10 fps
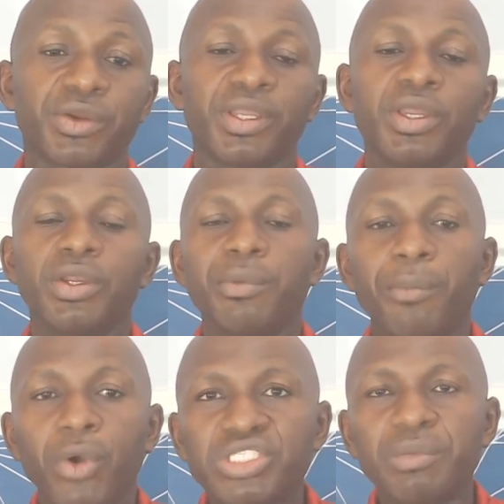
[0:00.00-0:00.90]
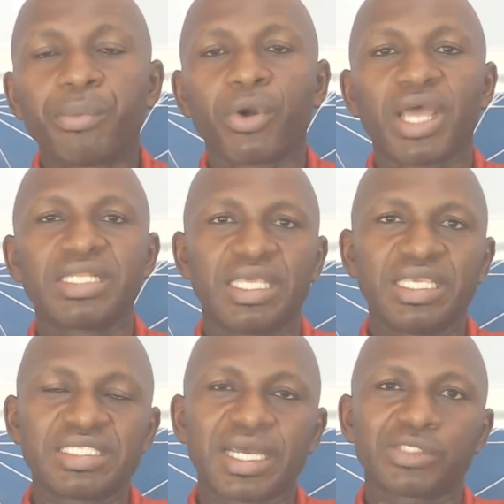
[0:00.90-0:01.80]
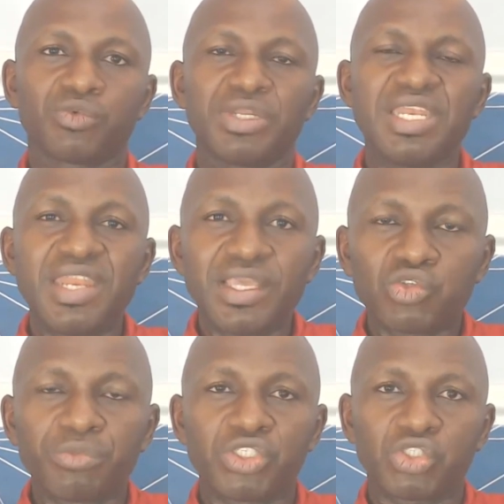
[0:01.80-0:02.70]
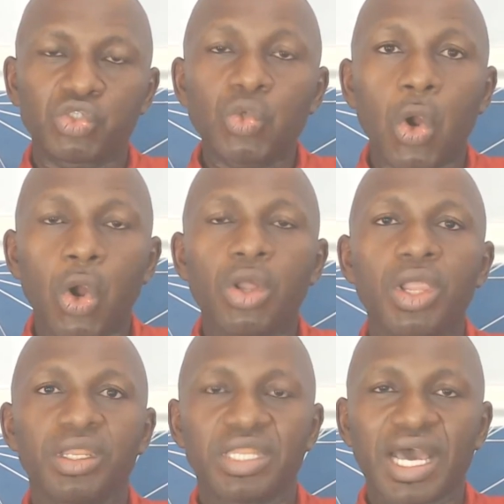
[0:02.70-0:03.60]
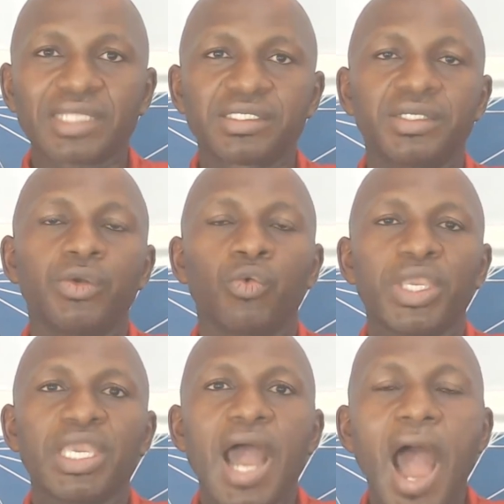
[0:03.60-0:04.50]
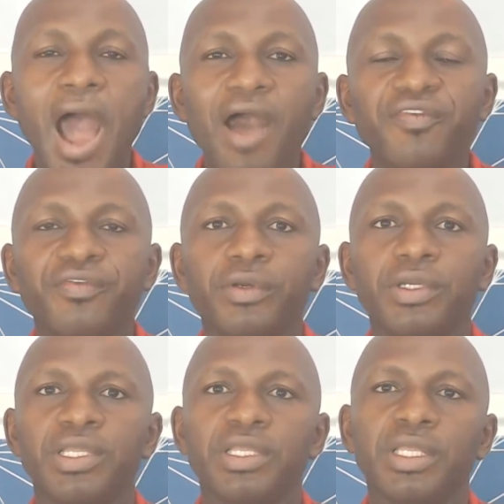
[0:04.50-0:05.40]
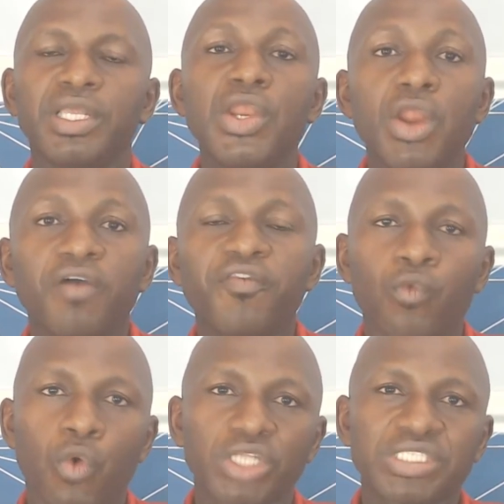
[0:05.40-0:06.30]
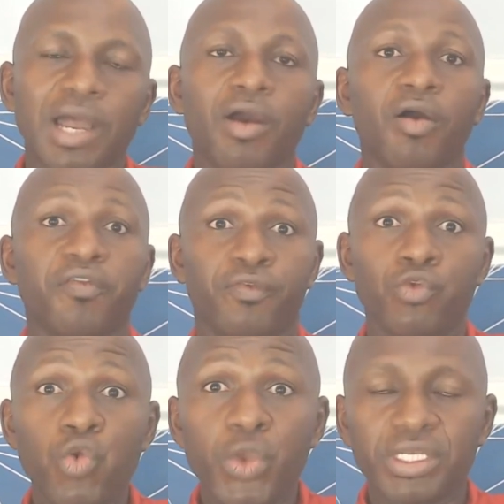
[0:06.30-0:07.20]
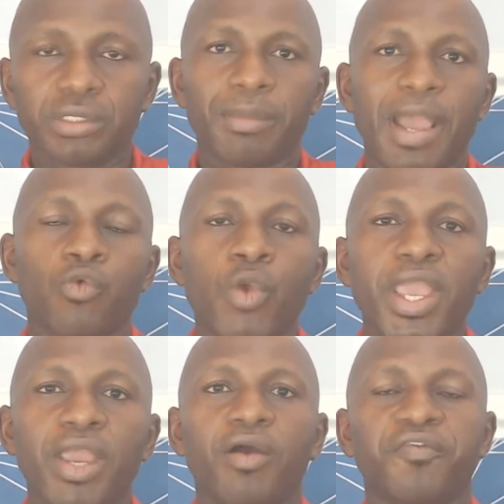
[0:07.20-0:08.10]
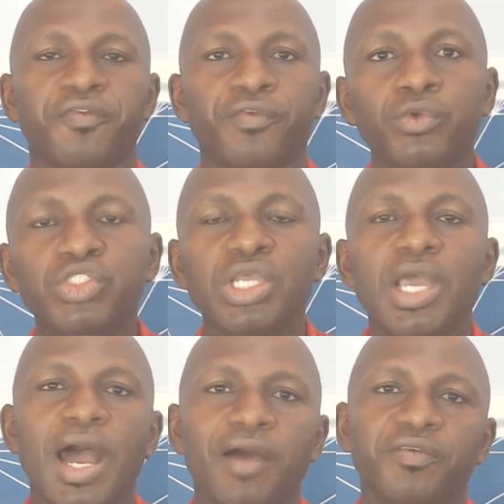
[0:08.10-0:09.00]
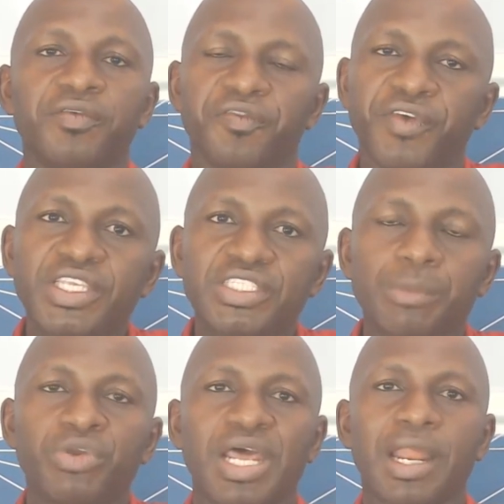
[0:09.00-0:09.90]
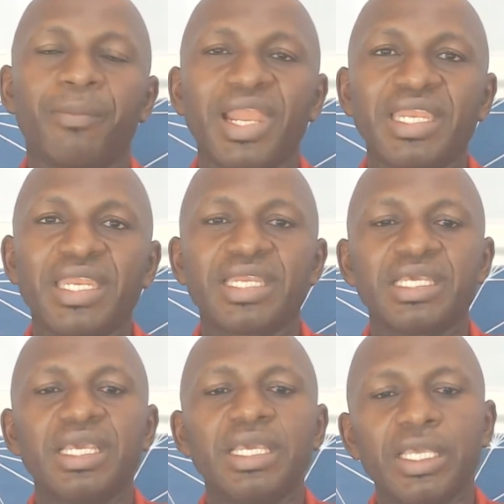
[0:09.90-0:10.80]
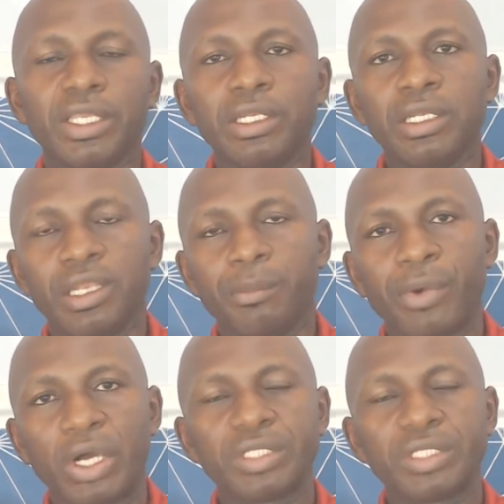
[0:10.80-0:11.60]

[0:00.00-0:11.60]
The most important is that we need to be sure that we have enough water or fluid by way of fruits and vegetables that are blended in the body.